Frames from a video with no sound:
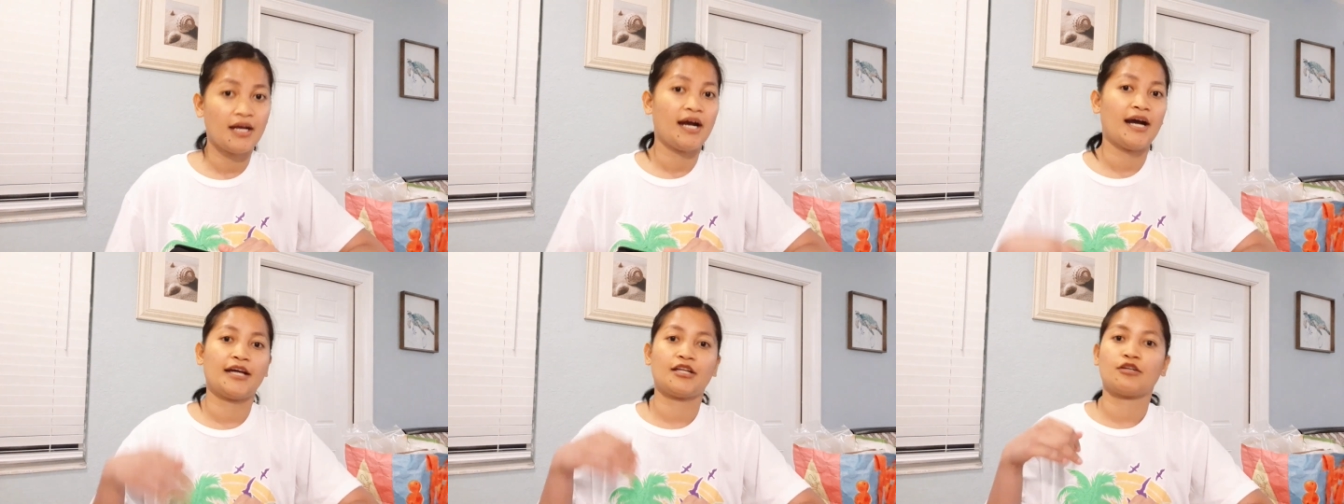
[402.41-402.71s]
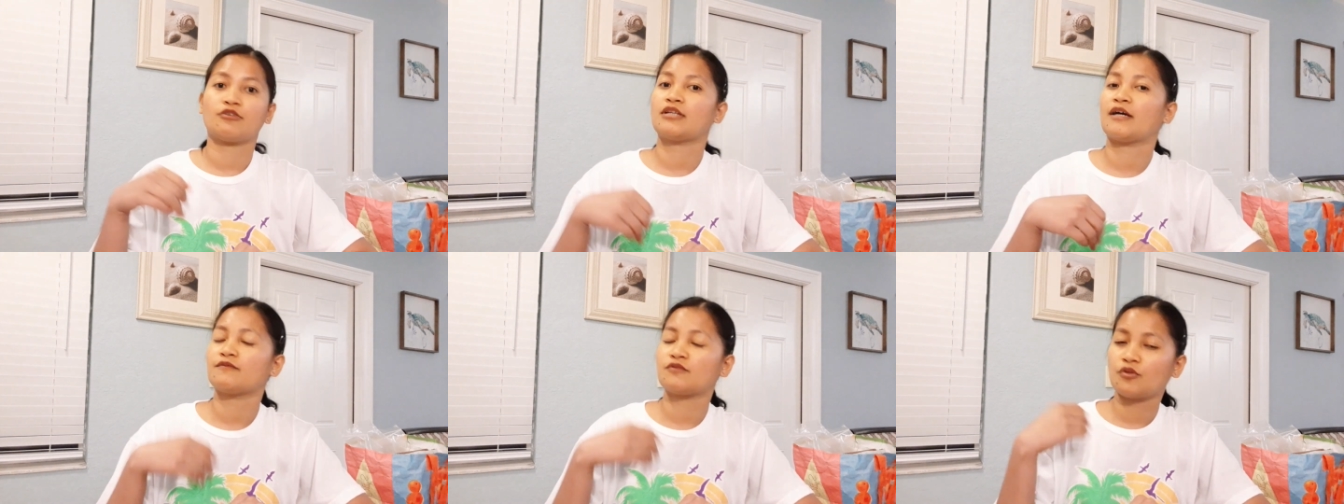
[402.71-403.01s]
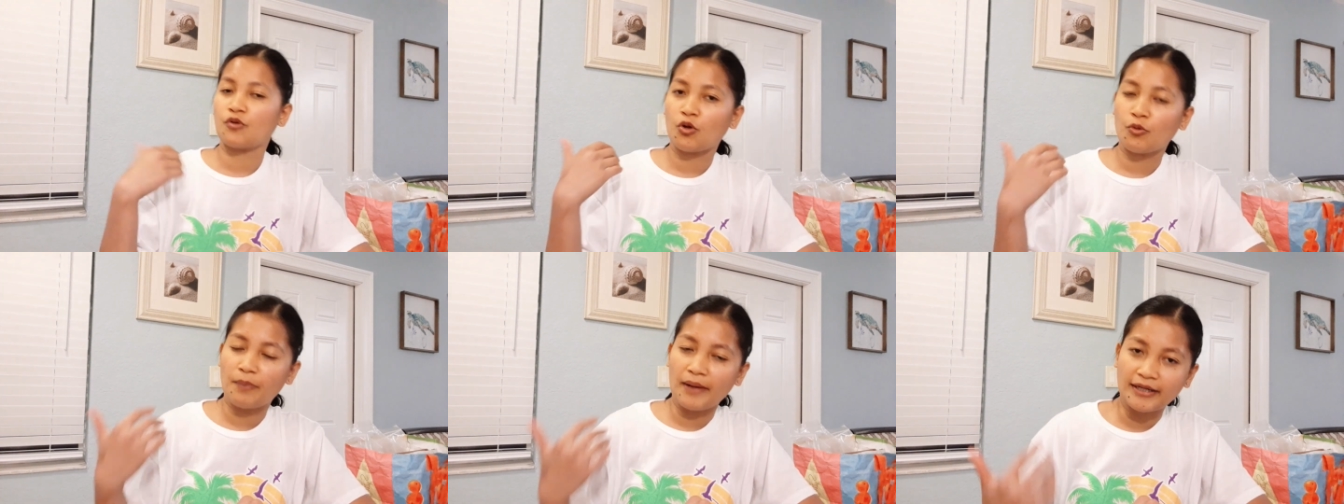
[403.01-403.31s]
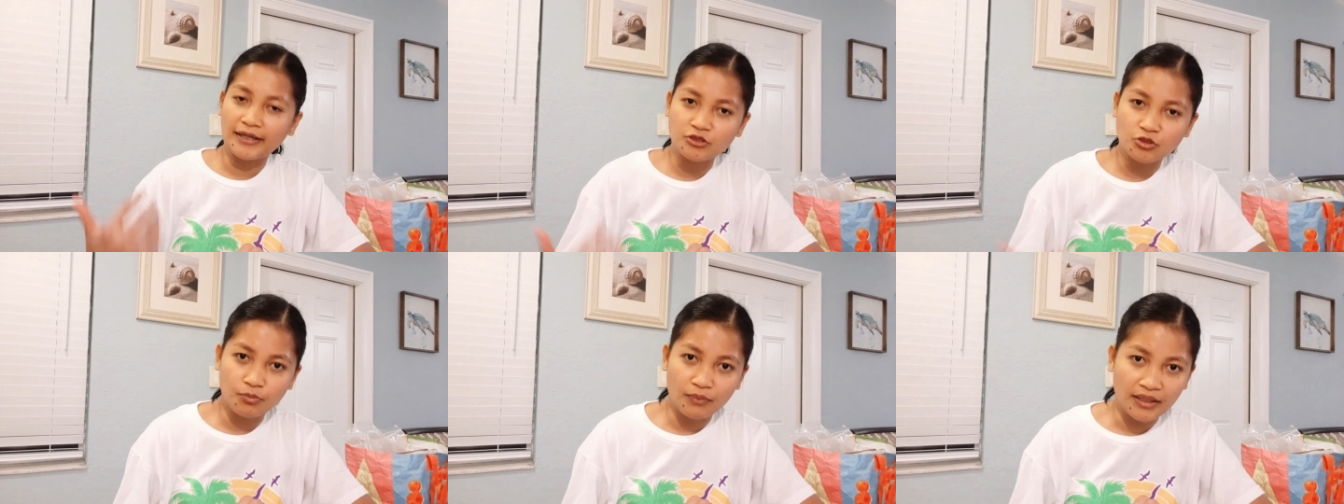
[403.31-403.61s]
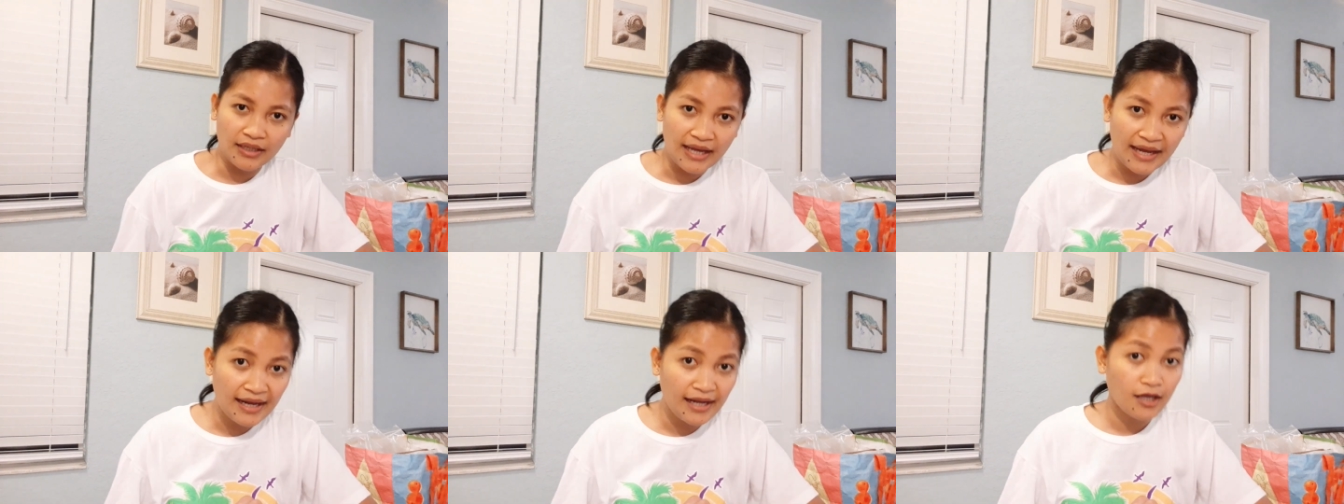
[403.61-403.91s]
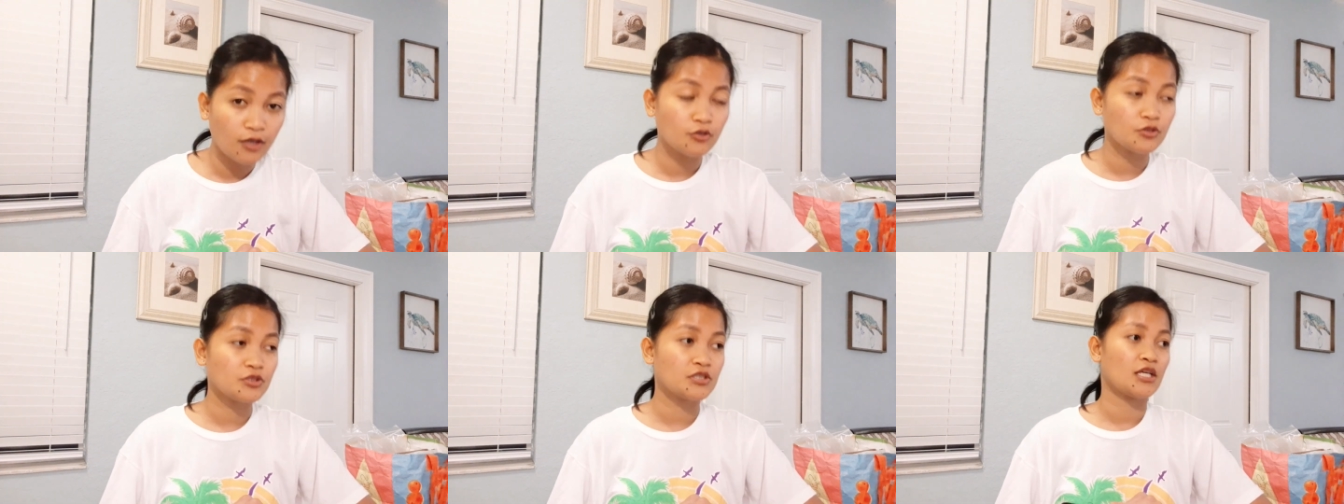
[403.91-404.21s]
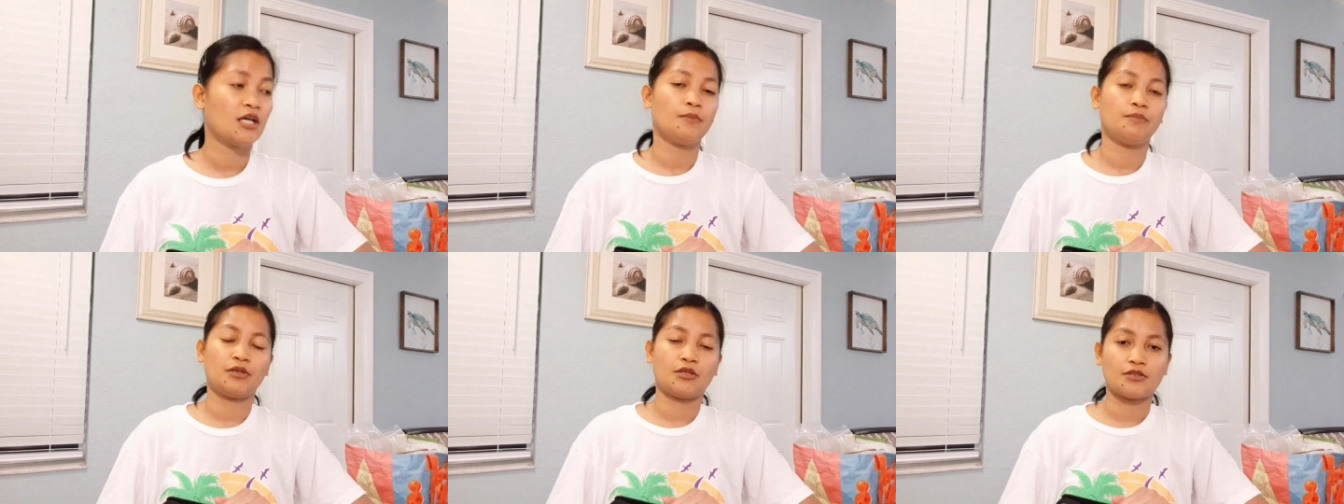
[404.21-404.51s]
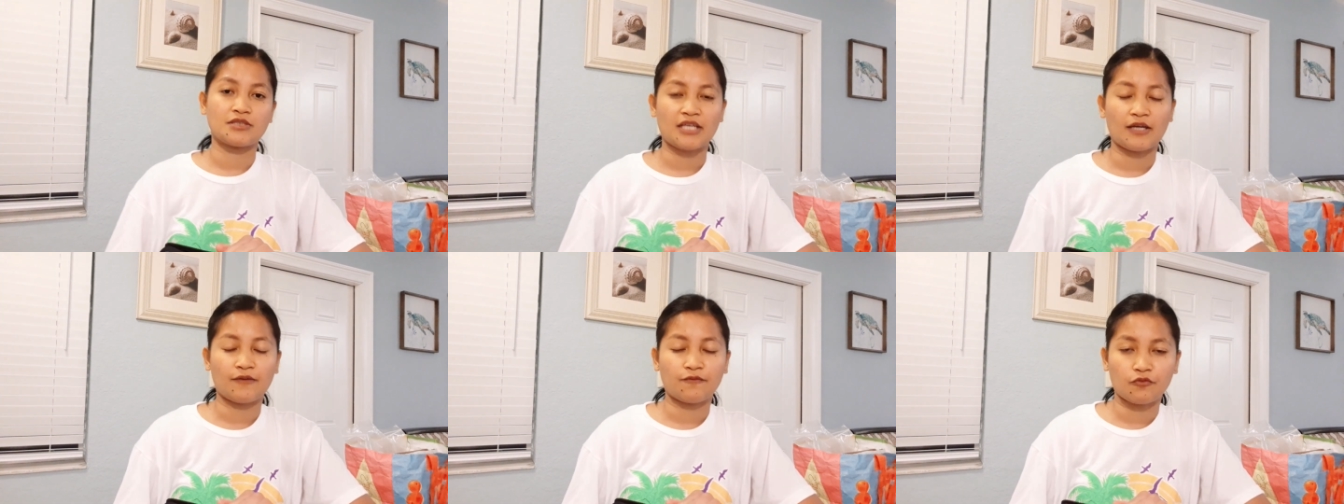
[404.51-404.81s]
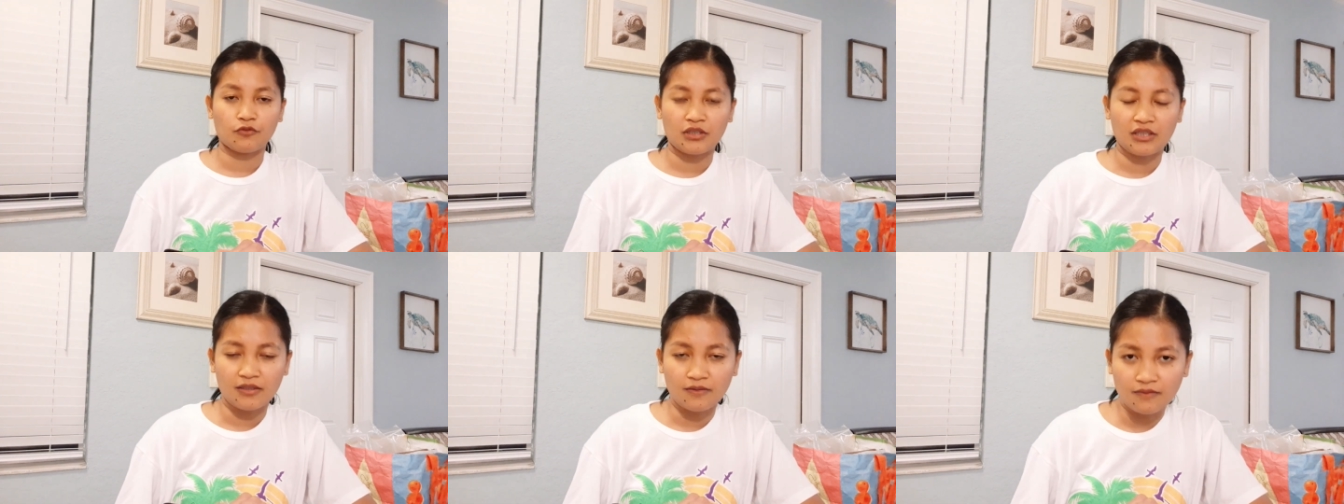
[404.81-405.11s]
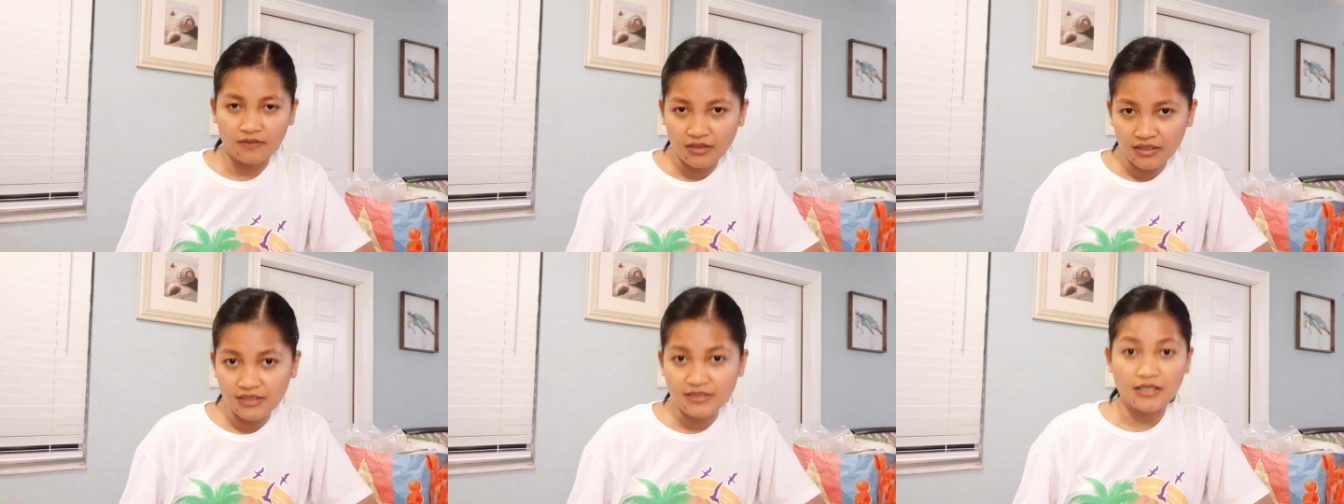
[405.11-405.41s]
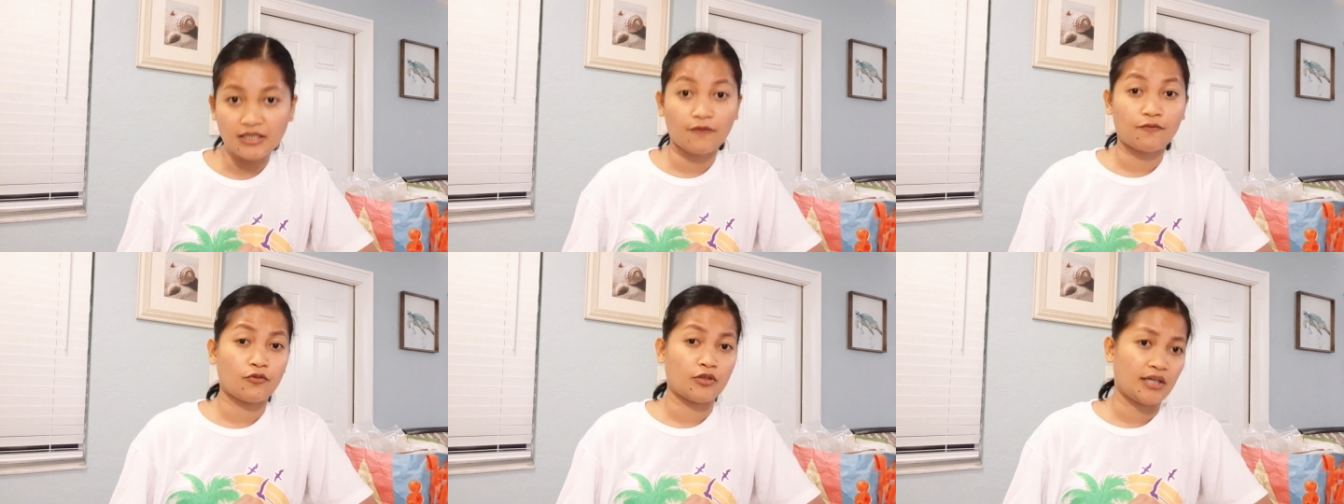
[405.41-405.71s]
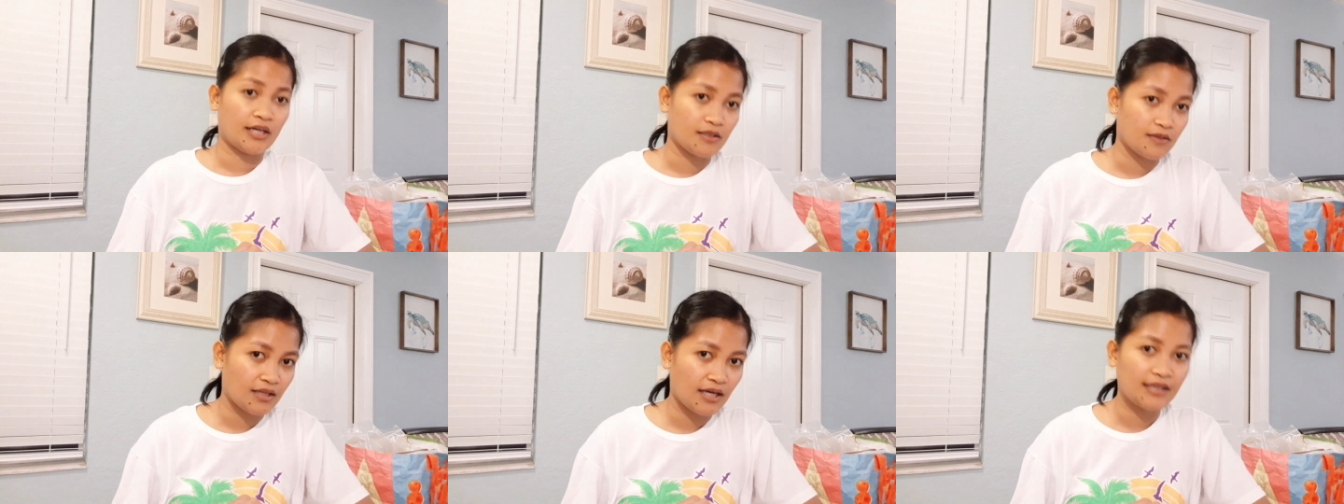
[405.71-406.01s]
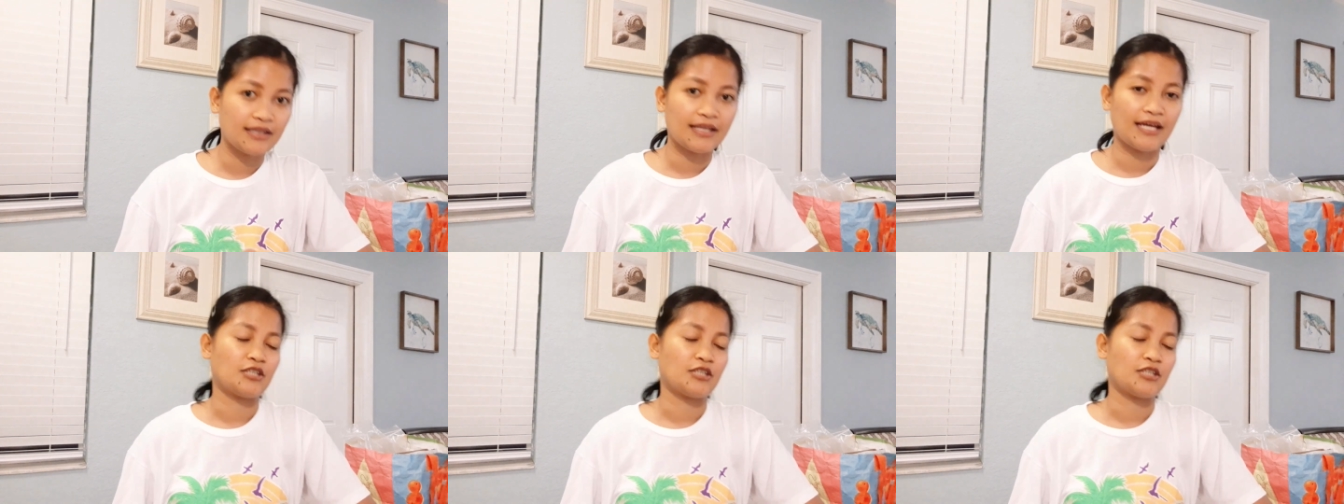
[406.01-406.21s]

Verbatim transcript: I don't have to go back to my house because I forget this, I forgot that.